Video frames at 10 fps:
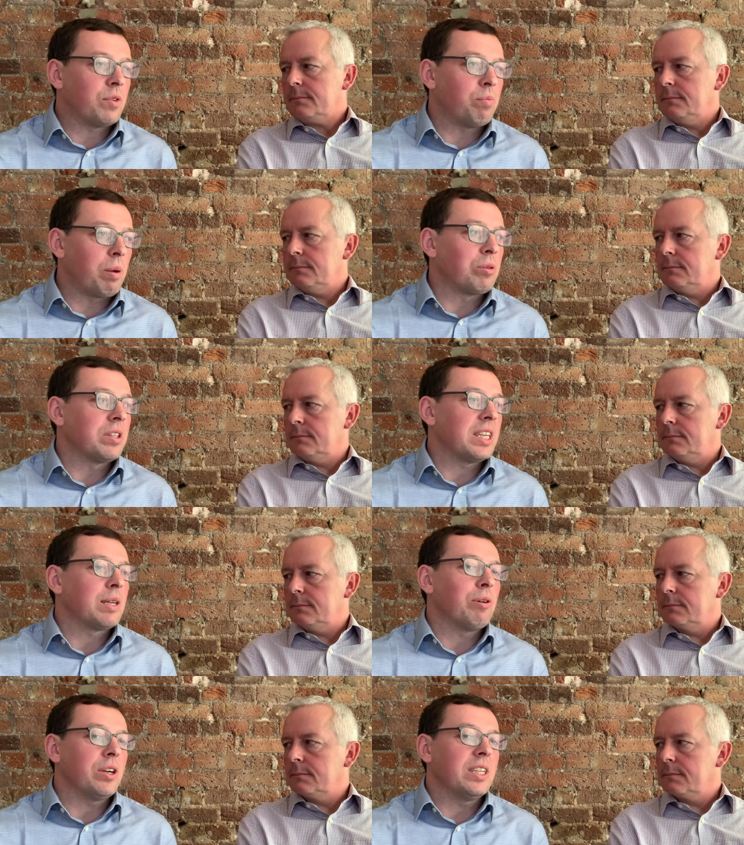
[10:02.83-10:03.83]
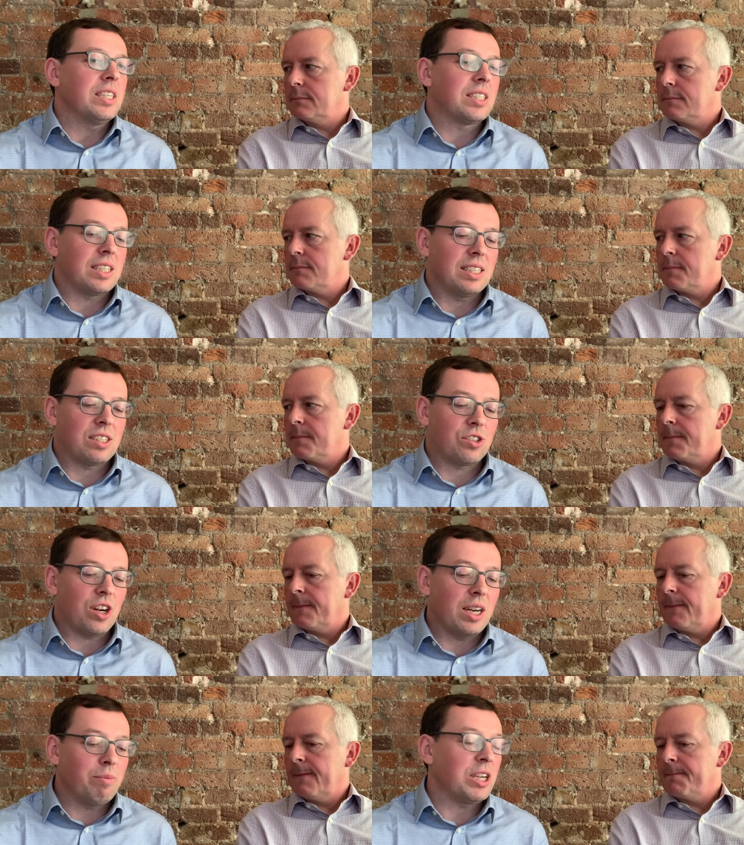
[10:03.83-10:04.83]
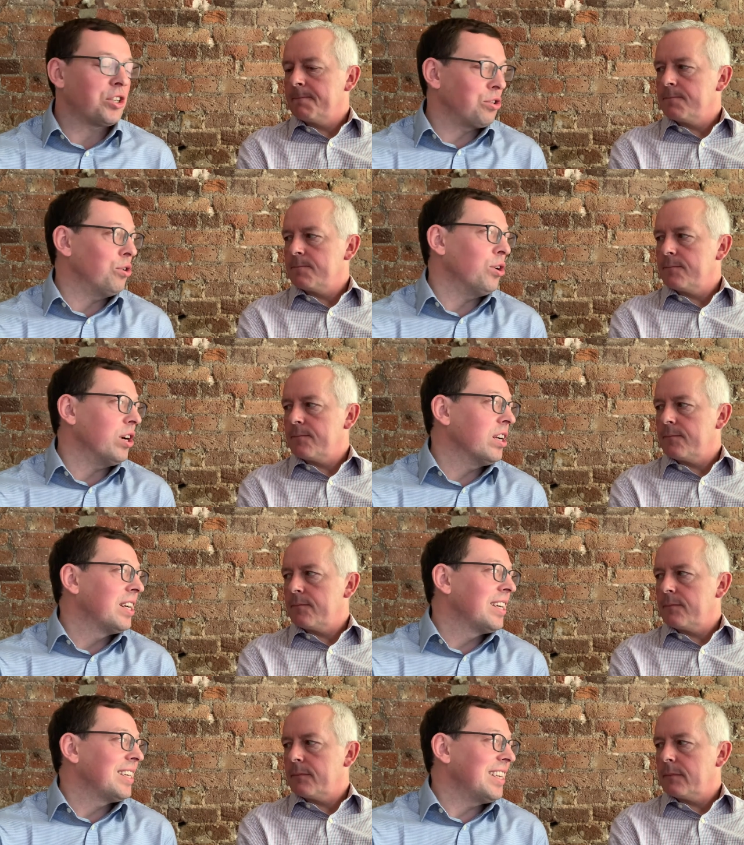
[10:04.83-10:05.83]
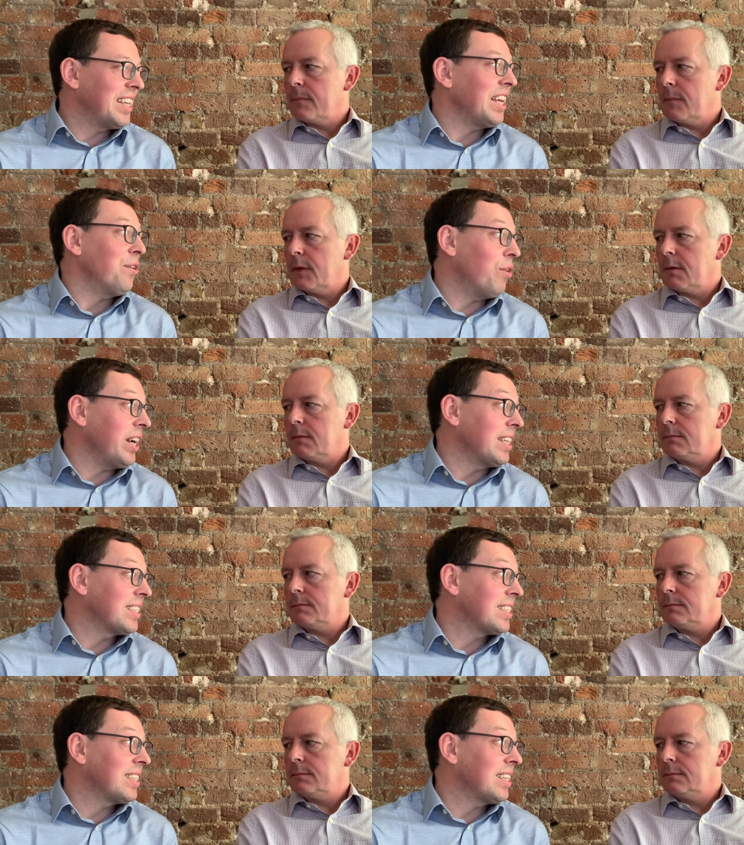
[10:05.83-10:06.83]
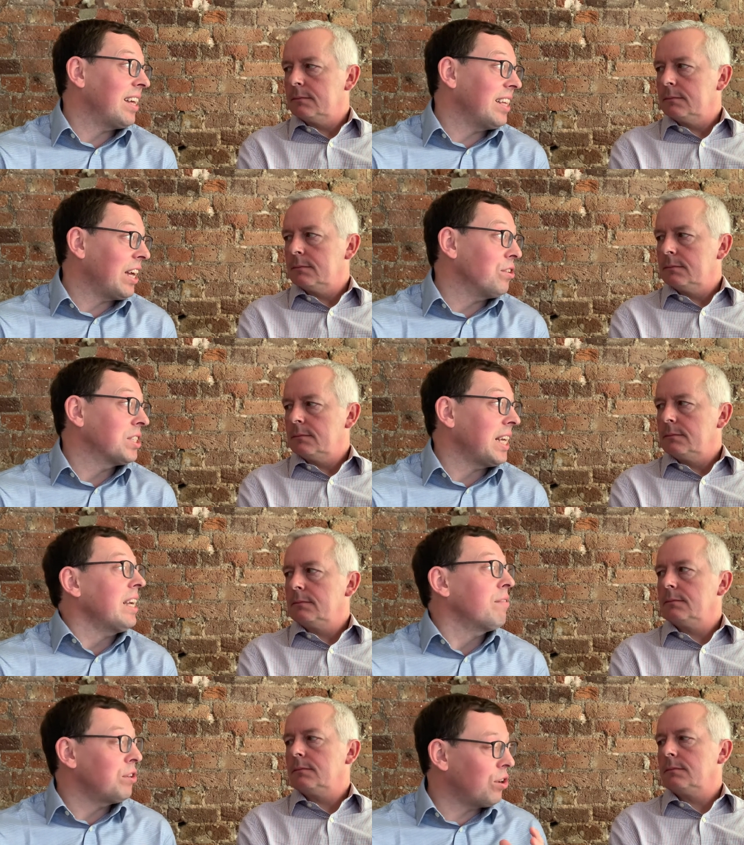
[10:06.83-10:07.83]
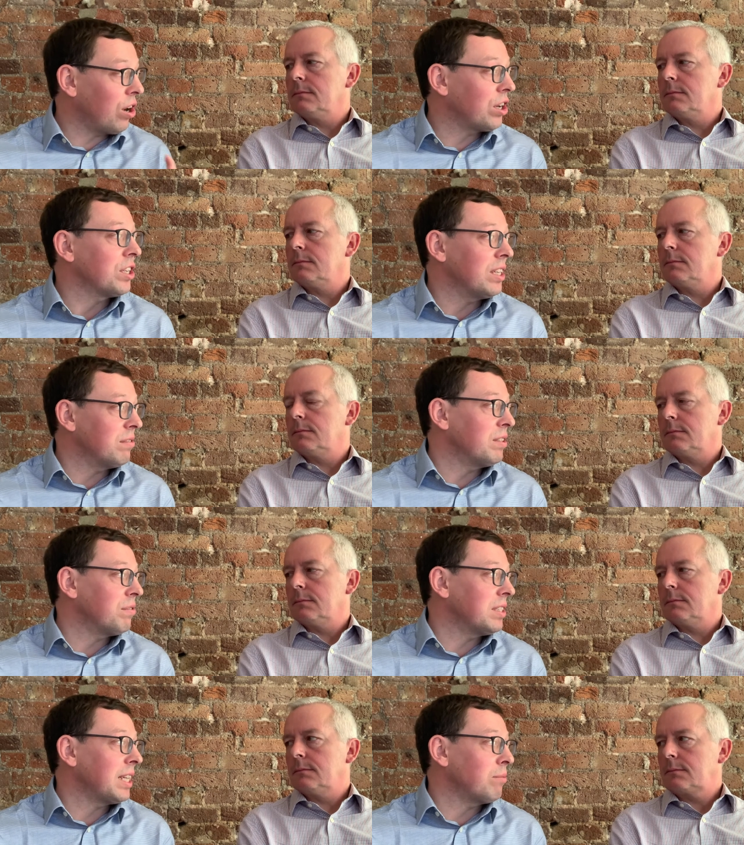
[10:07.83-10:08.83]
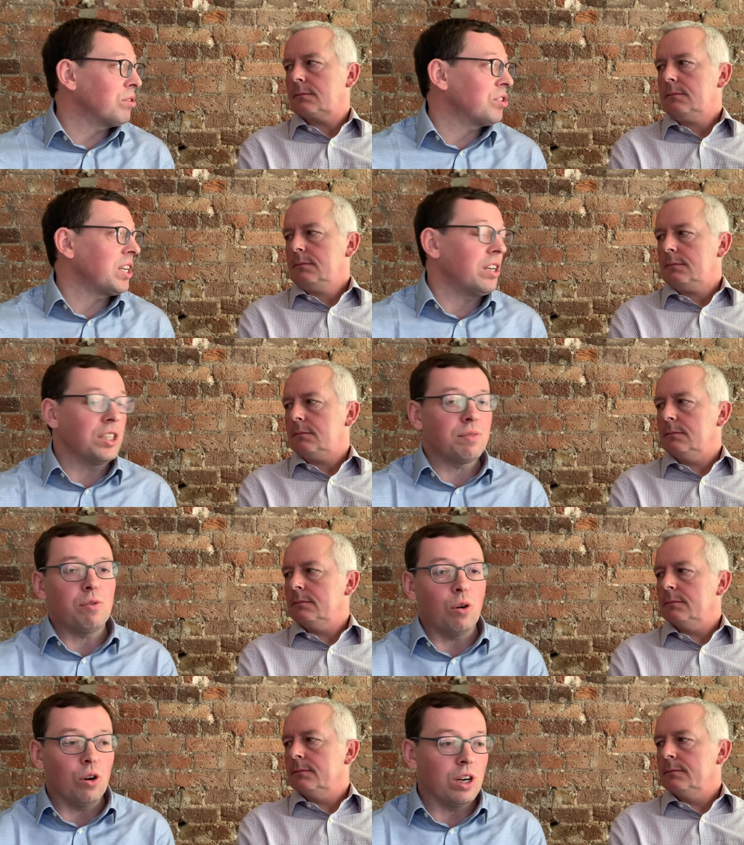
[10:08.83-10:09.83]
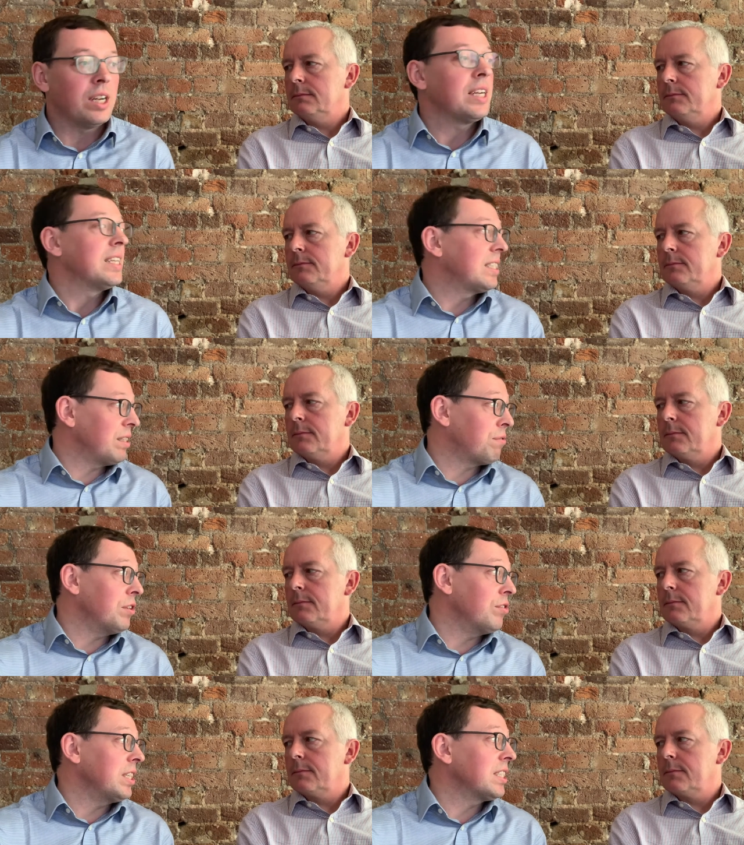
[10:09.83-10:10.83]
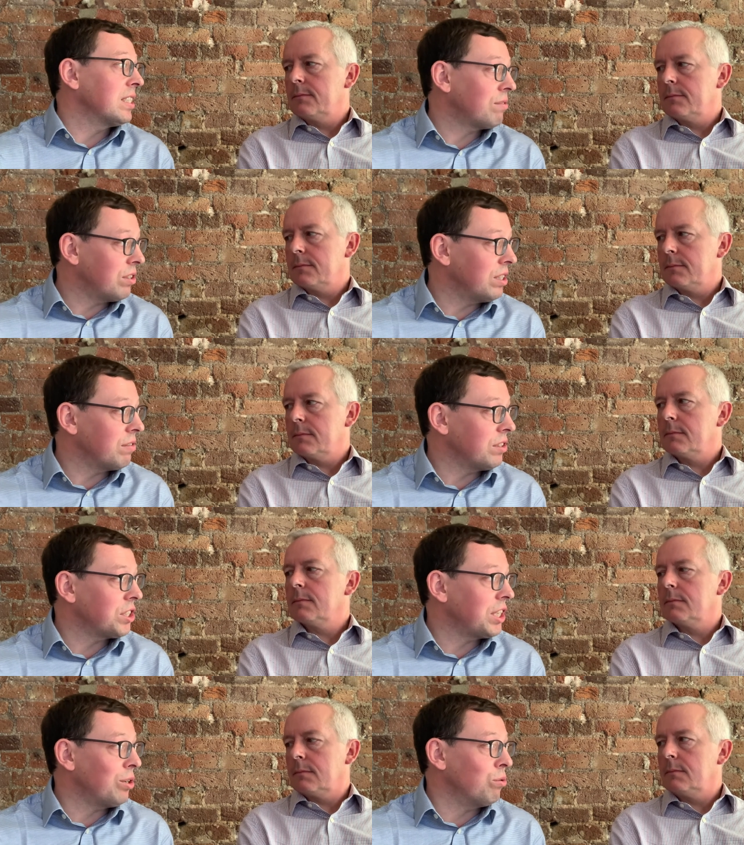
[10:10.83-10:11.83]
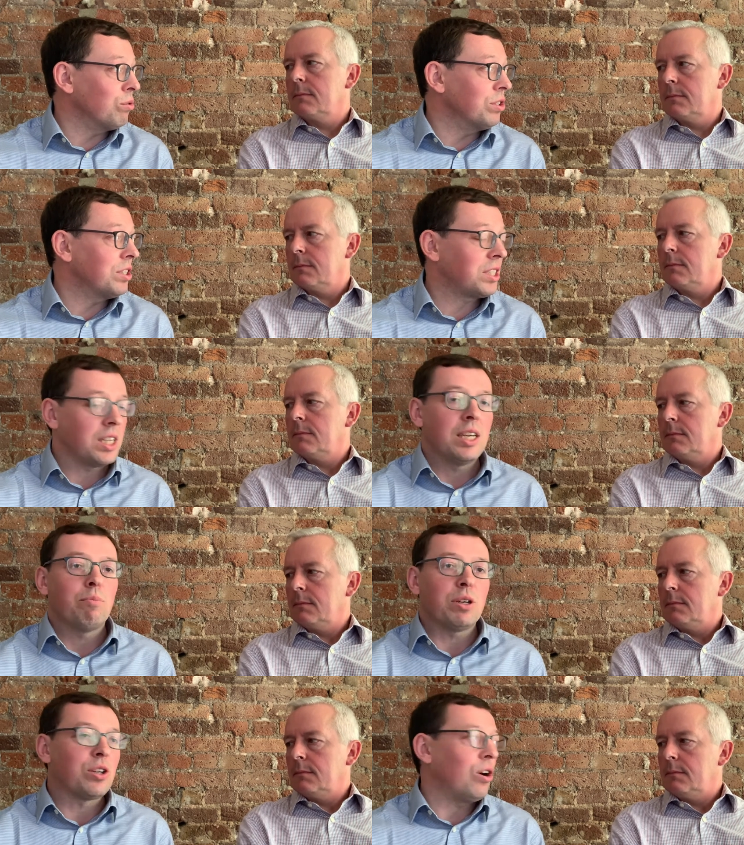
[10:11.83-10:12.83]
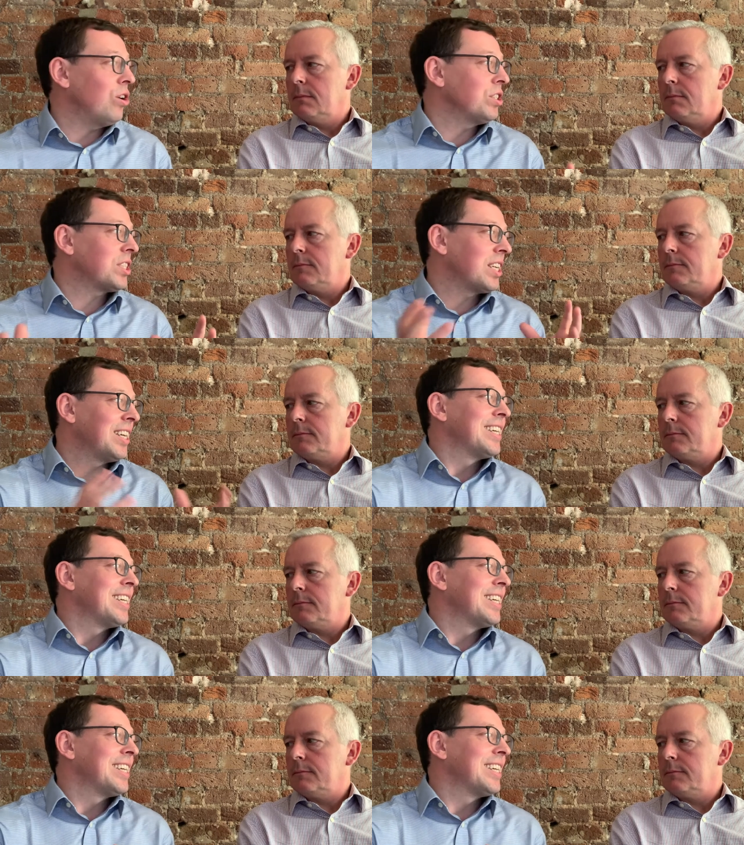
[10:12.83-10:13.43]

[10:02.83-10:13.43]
Speaker 1: for people to think about is is trying to make sure you get it right at the outset. If you are going to have different types of shares for different reasons for different shareholders, because